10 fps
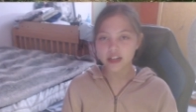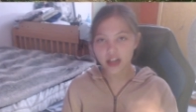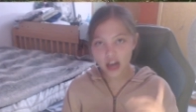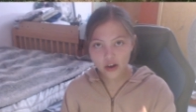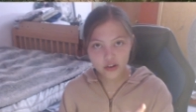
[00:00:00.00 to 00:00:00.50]

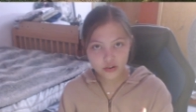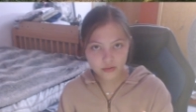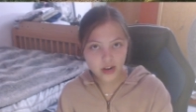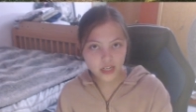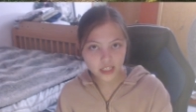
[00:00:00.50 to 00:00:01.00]
Now you're
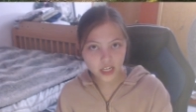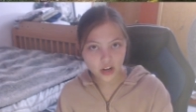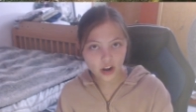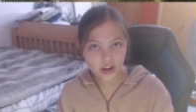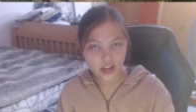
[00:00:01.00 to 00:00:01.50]
ready to take
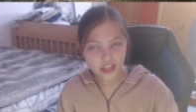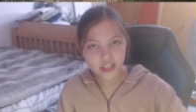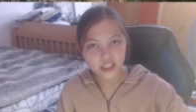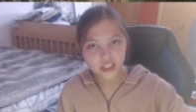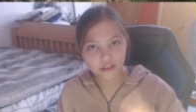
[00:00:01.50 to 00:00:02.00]
on
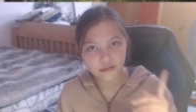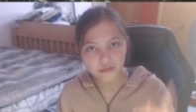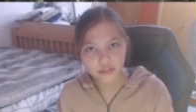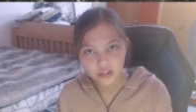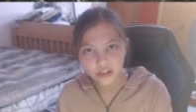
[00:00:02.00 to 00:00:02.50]
this
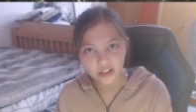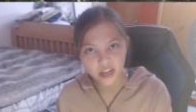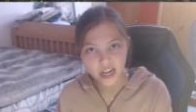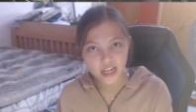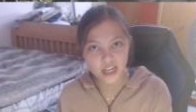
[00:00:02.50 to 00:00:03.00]

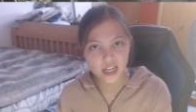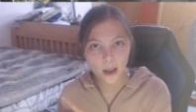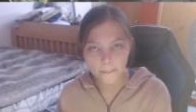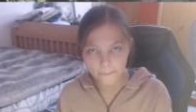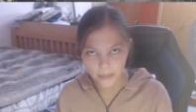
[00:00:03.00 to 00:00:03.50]
infuriating
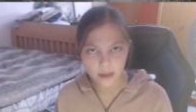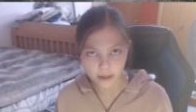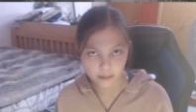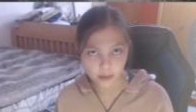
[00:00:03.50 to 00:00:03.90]
baby